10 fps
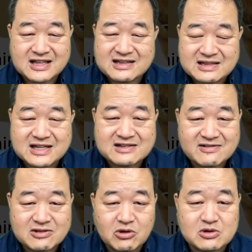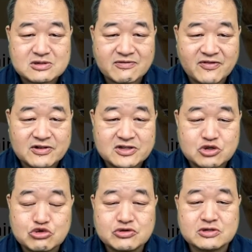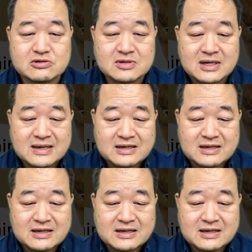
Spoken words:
and that holds fairly true,